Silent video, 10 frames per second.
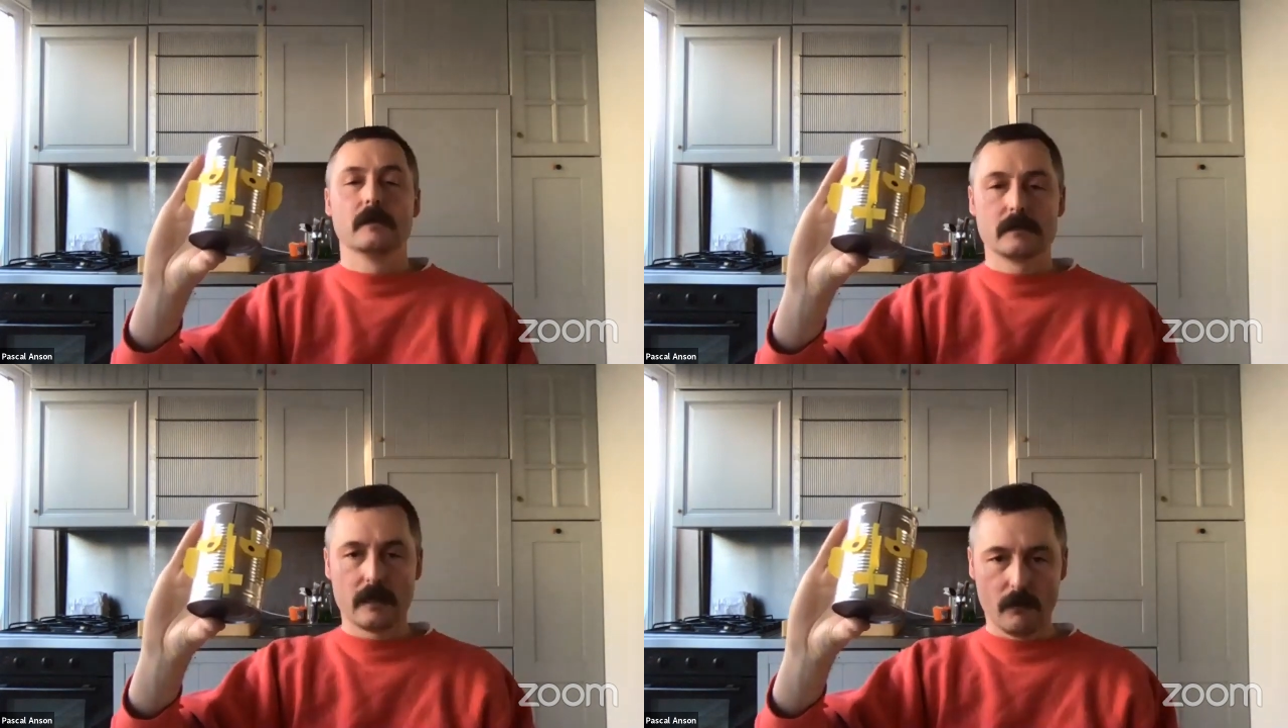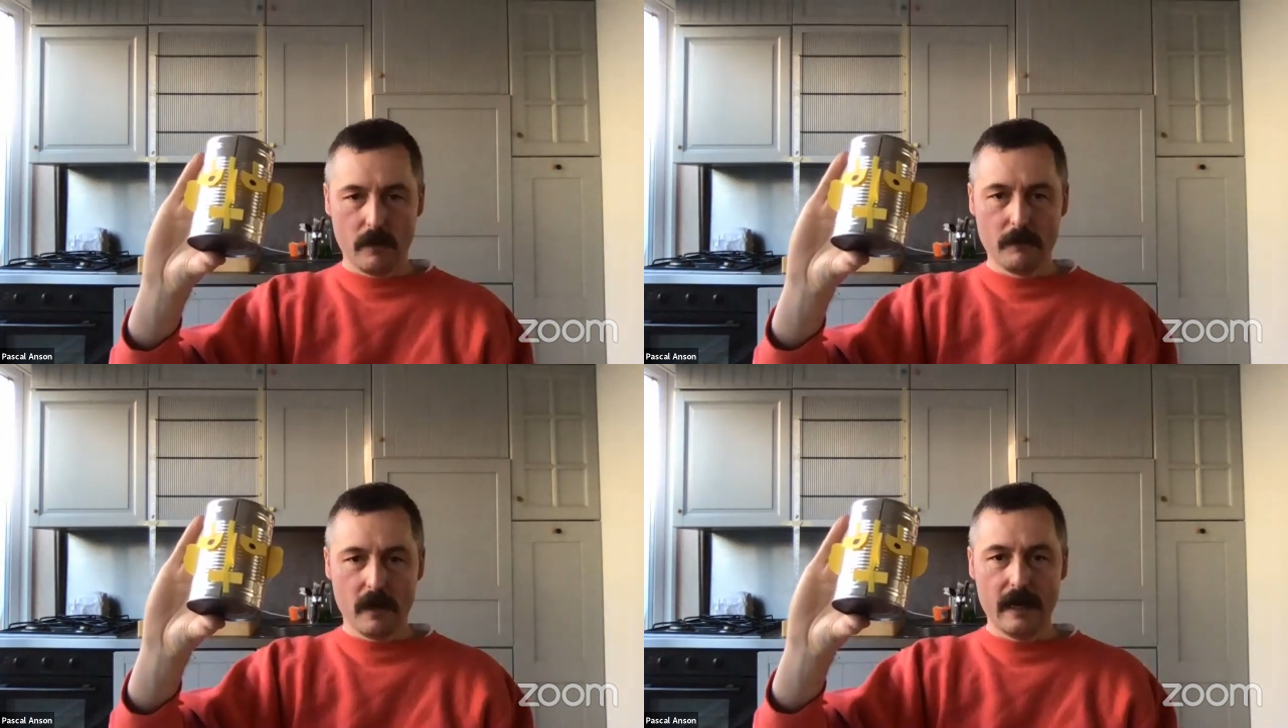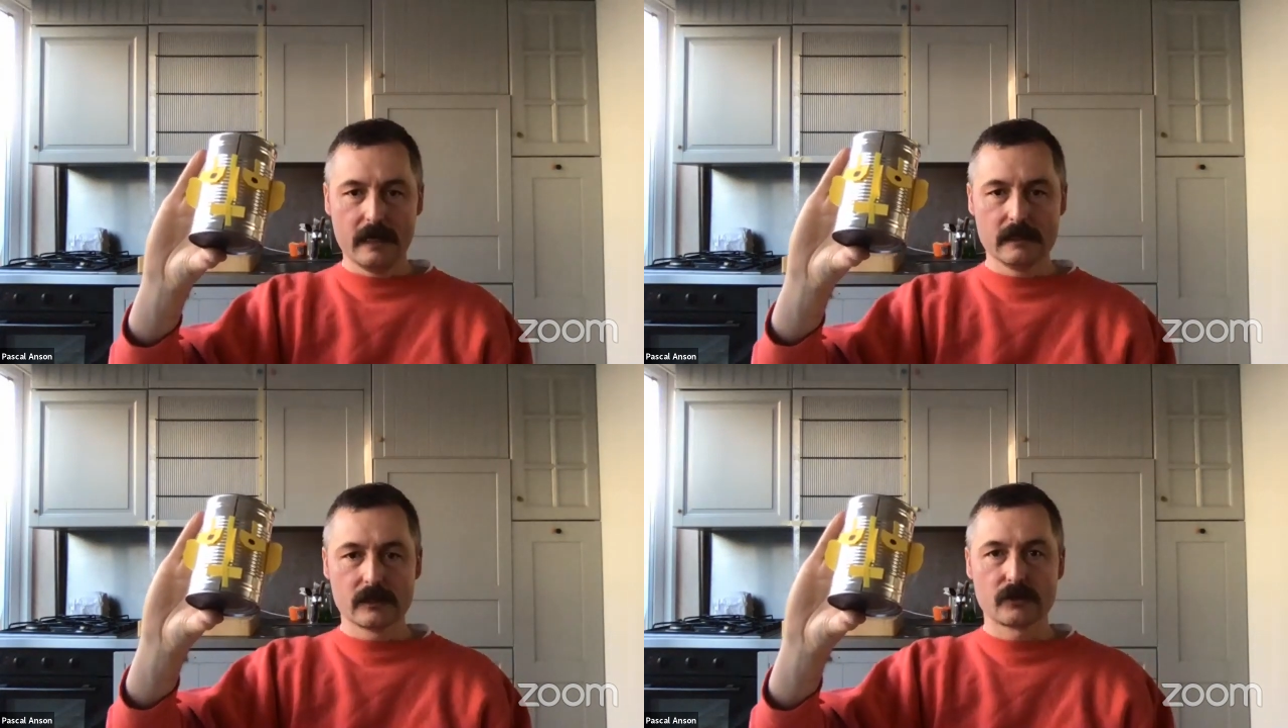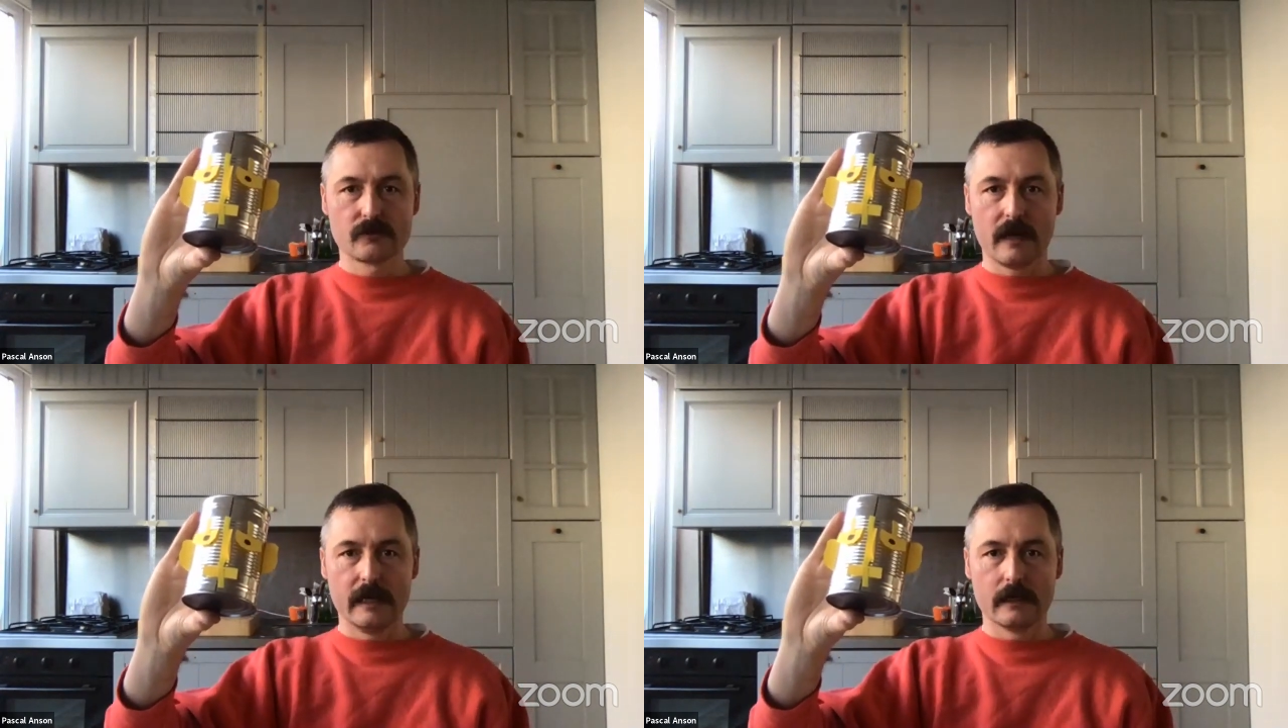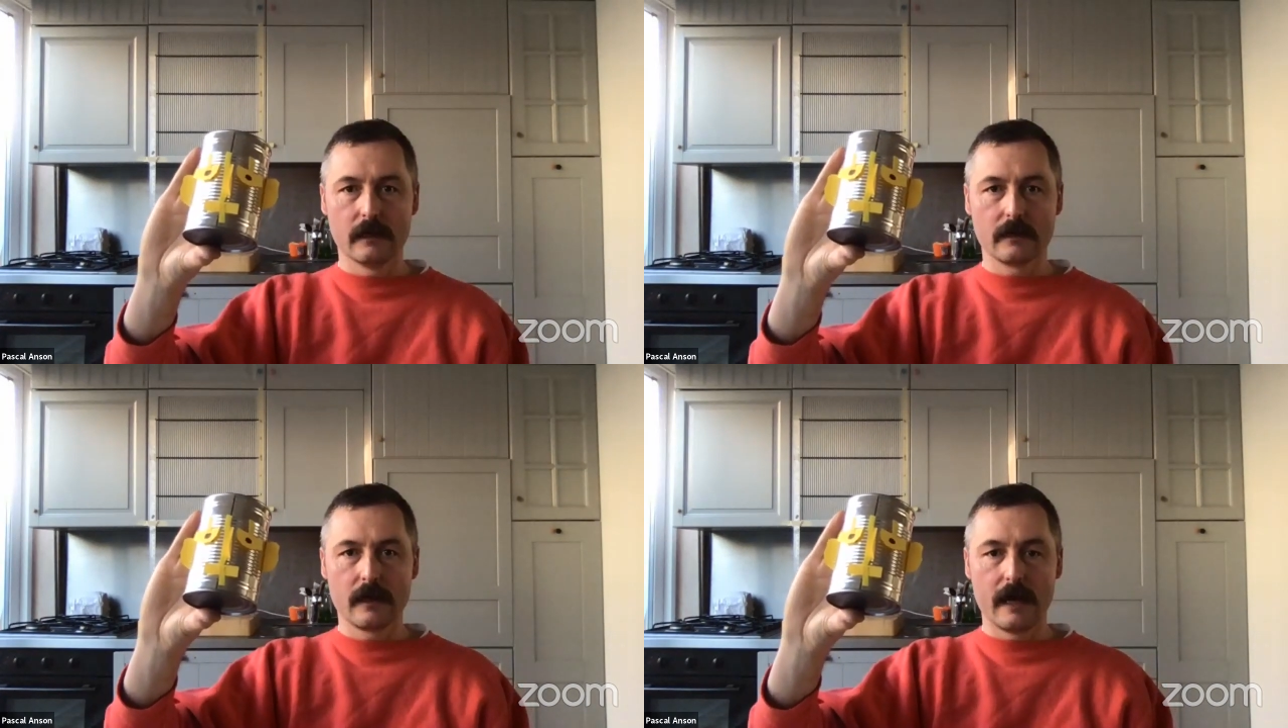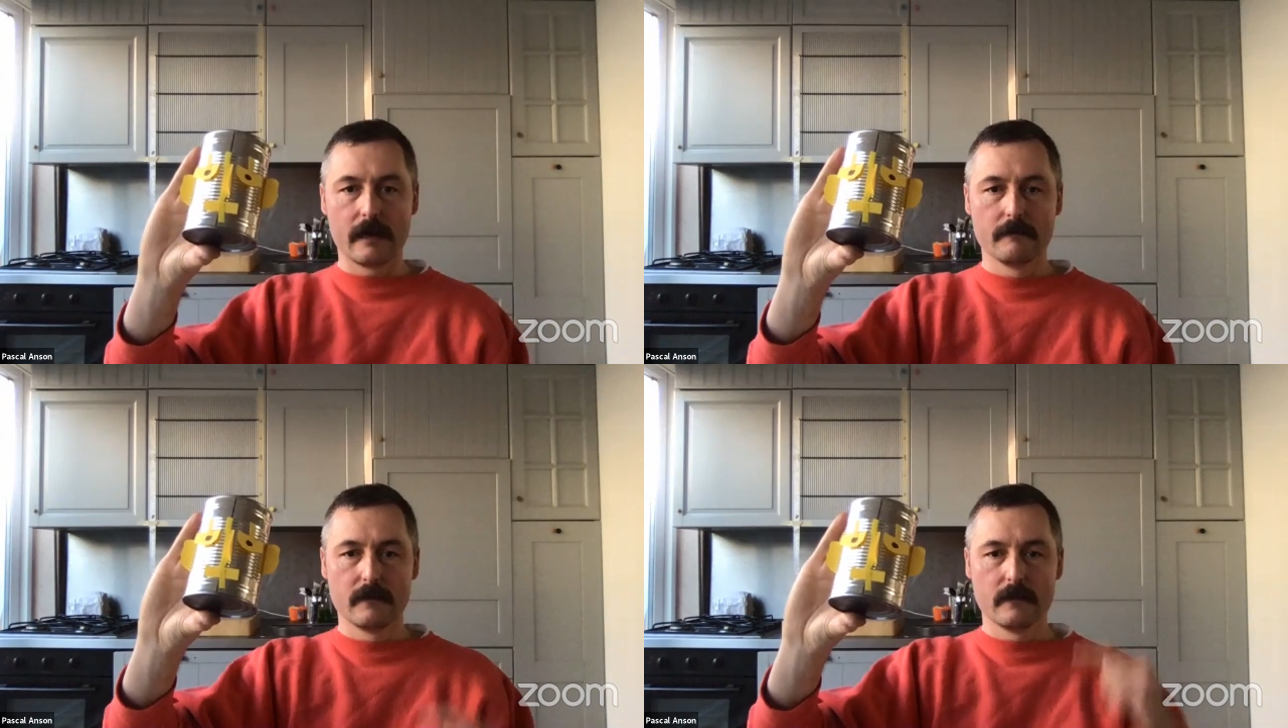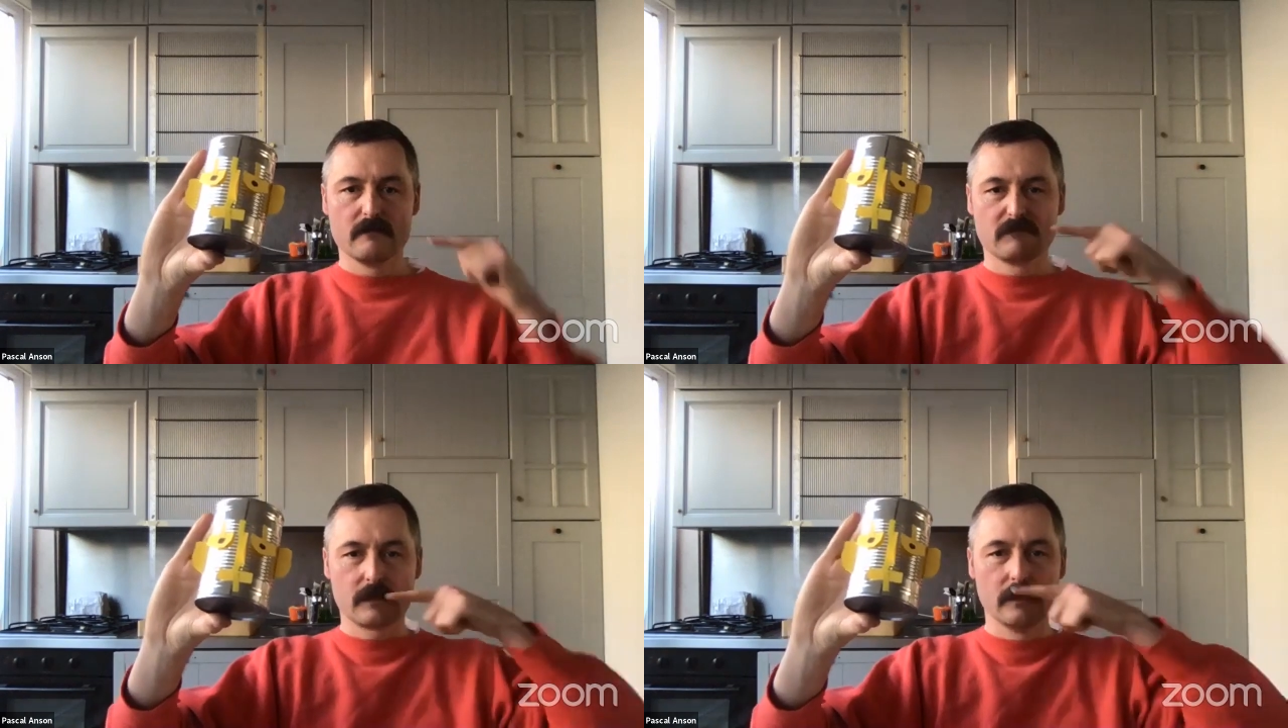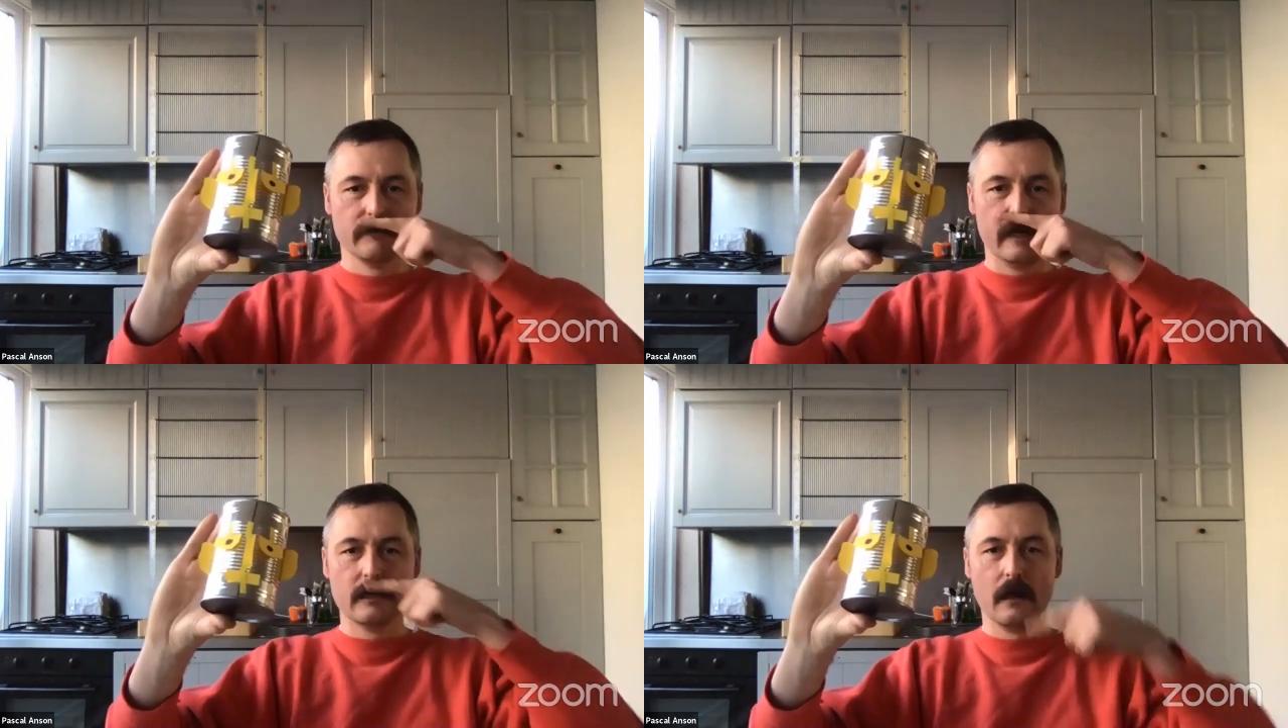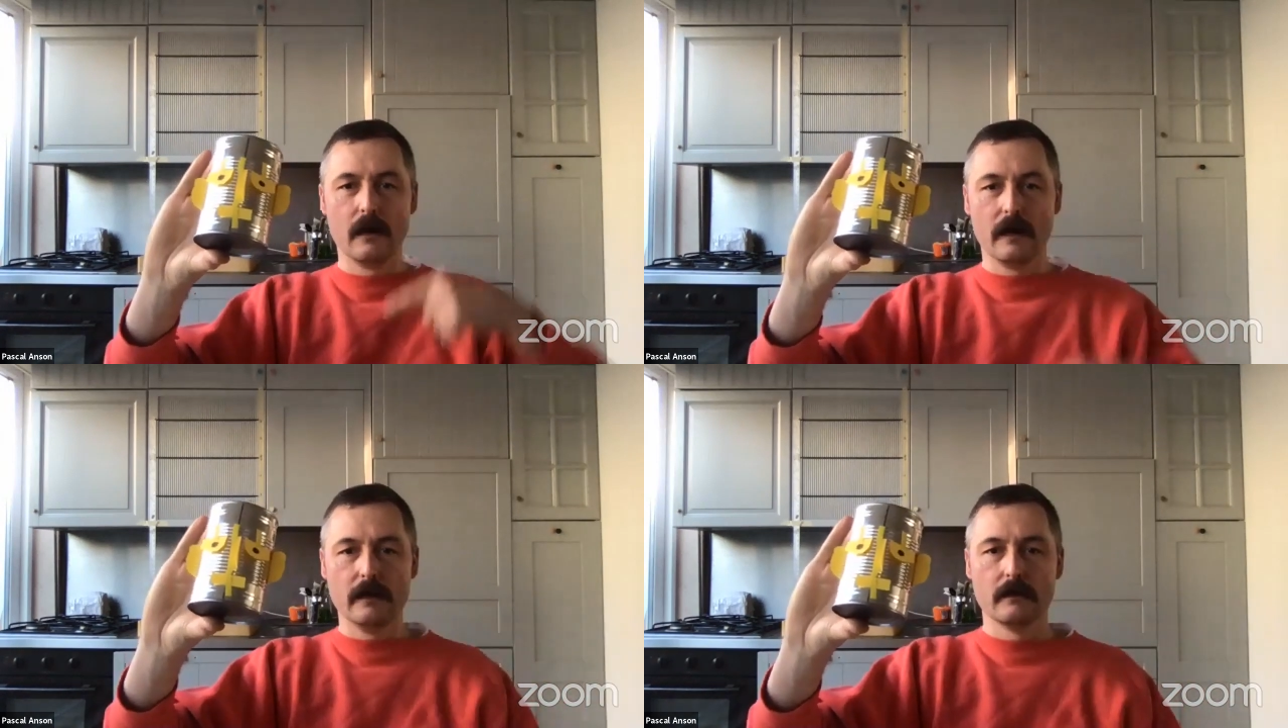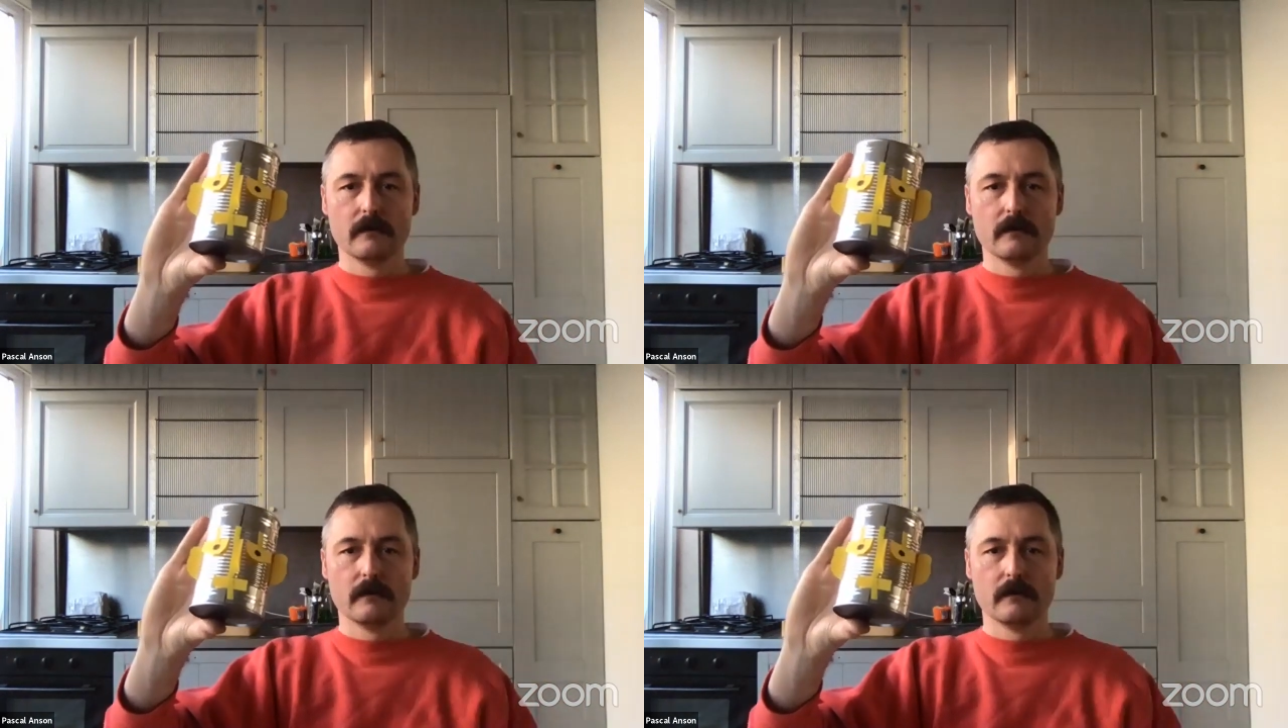So that when my head is straight like that, it's kind of in line.